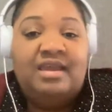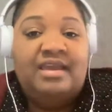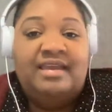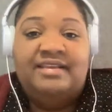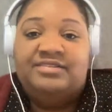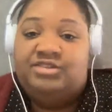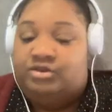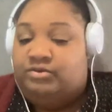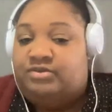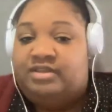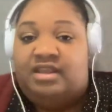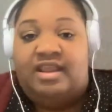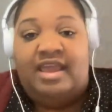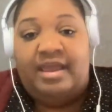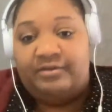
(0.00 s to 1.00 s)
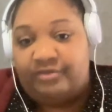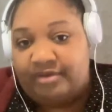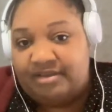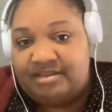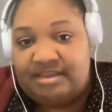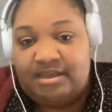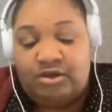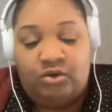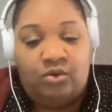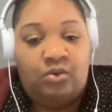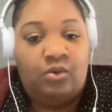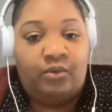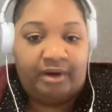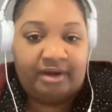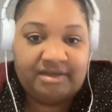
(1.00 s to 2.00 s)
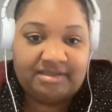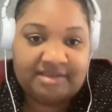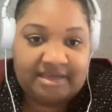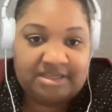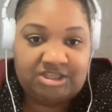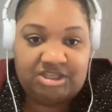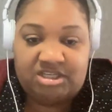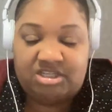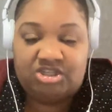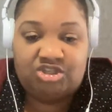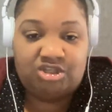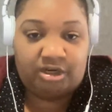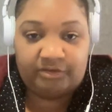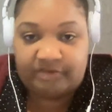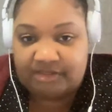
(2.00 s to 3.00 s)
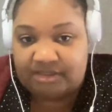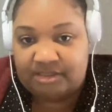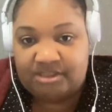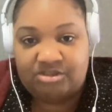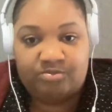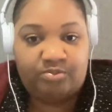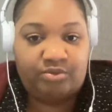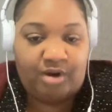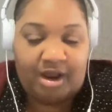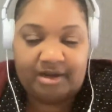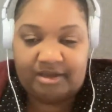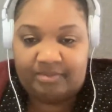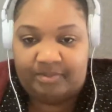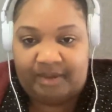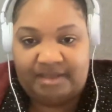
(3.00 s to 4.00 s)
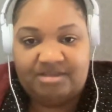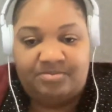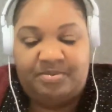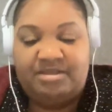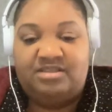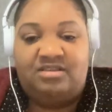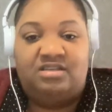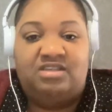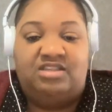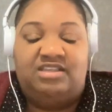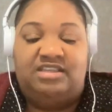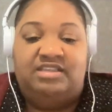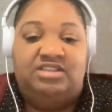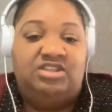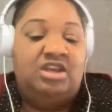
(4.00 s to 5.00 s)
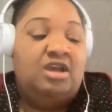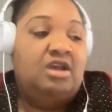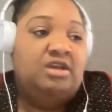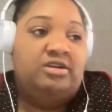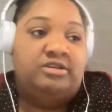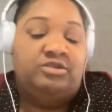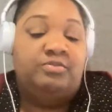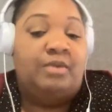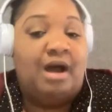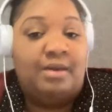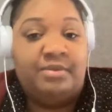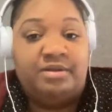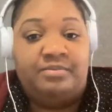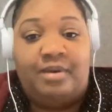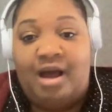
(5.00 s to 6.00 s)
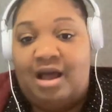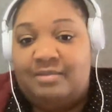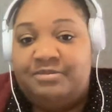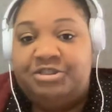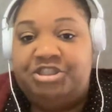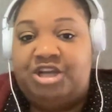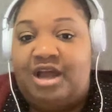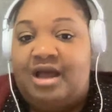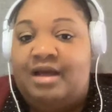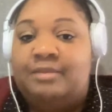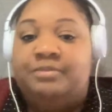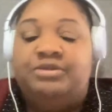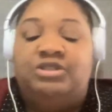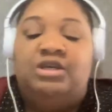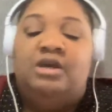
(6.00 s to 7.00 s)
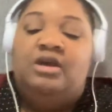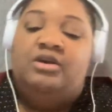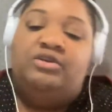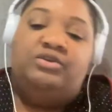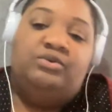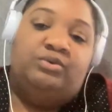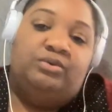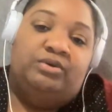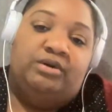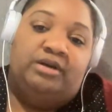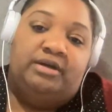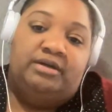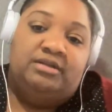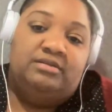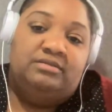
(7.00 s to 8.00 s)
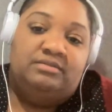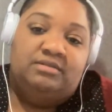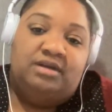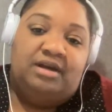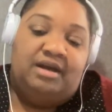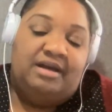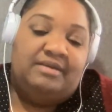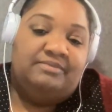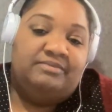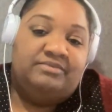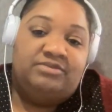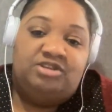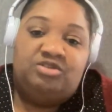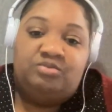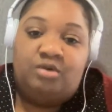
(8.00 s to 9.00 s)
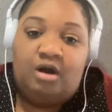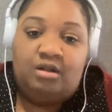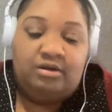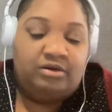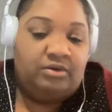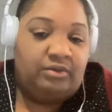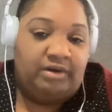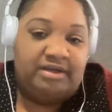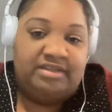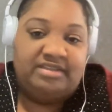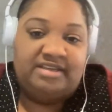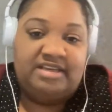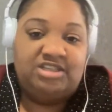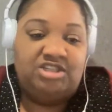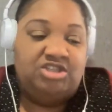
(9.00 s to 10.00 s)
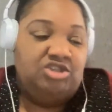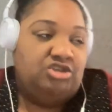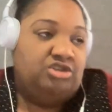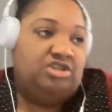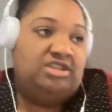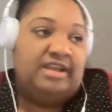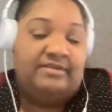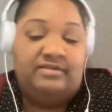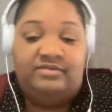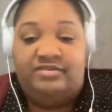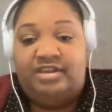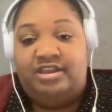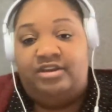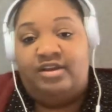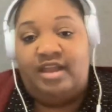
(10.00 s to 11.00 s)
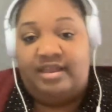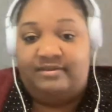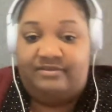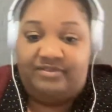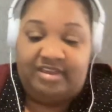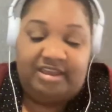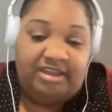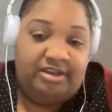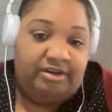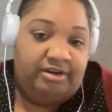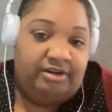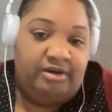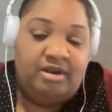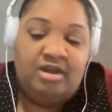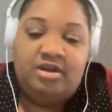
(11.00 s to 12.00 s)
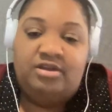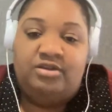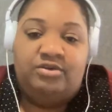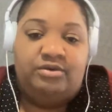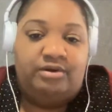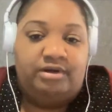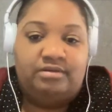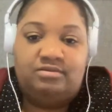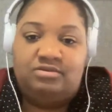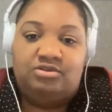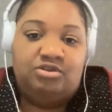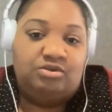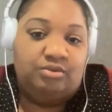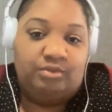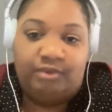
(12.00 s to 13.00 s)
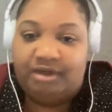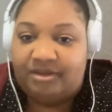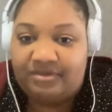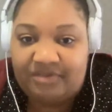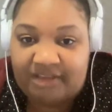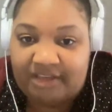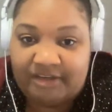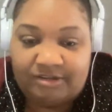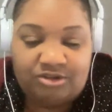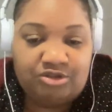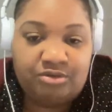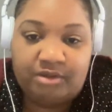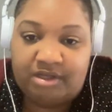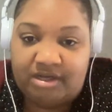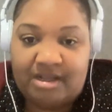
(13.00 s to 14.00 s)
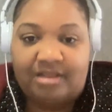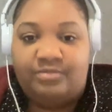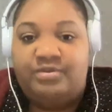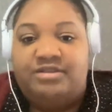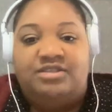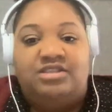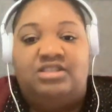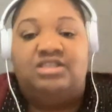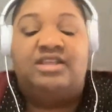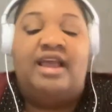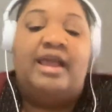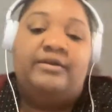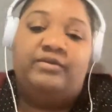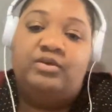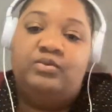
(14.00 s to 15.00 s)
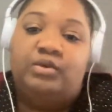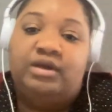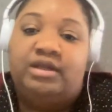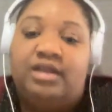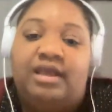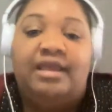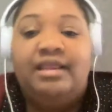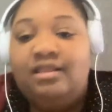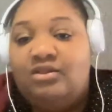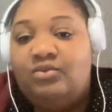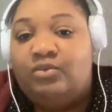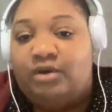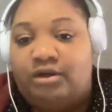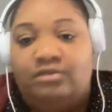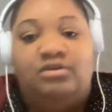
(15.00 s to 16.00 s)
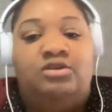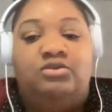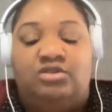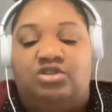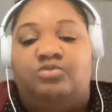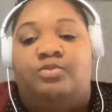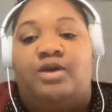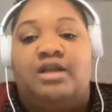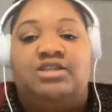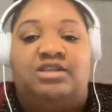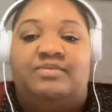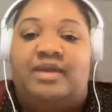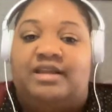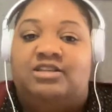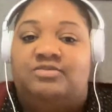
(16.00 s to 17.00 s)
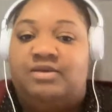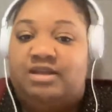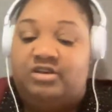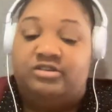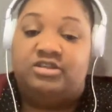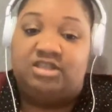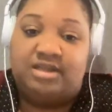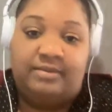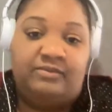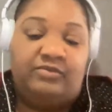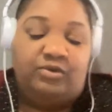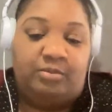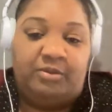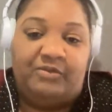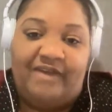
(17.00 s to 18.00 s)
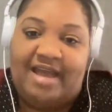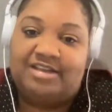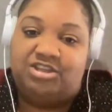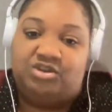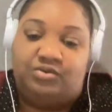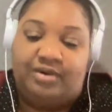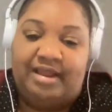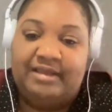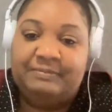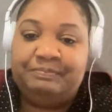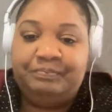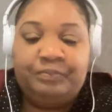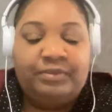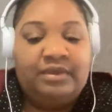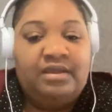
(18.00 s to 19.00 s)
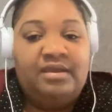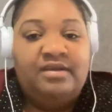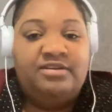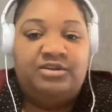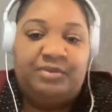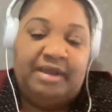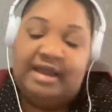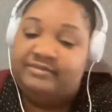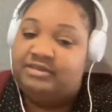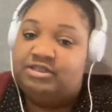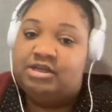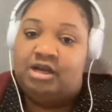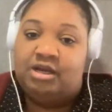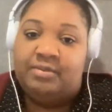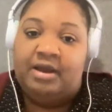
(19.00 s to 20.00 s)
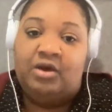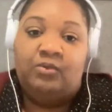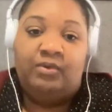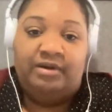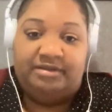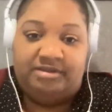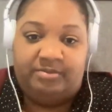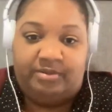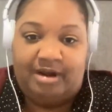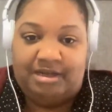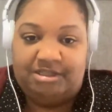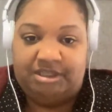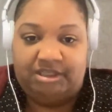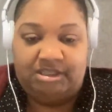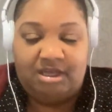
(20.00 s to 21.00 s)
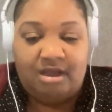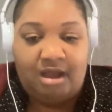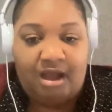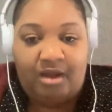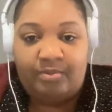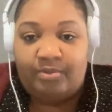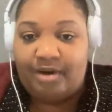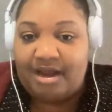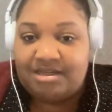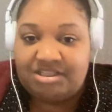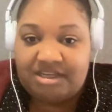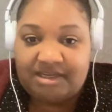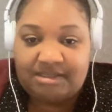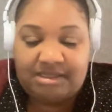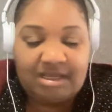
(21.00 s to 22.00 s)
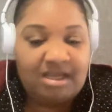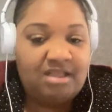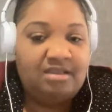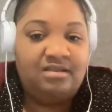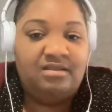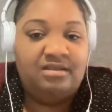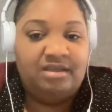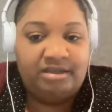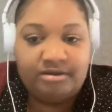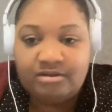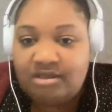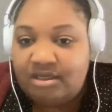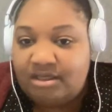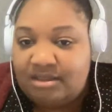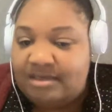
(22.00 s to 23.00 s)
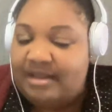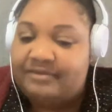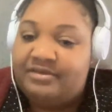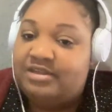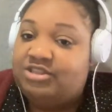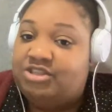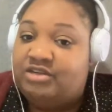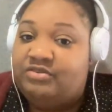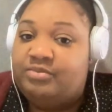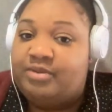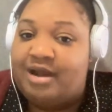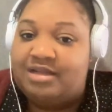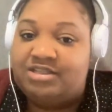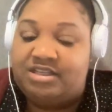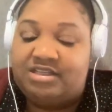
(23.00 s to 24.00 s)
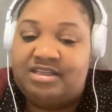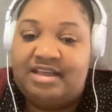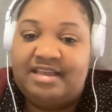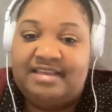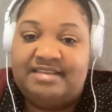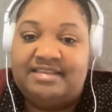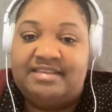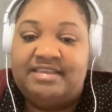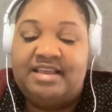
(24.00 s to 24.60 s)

is used in every single organization, services, product based businesses, your mom and pop shops, your smaller organizations, your 7-figure, 8-figure, your 20-figure, $1 trillion businesses. Everyone in the world uses project management or some form of fashion, right? So we have to talk about what is a project. A project, literally, the definition of a project is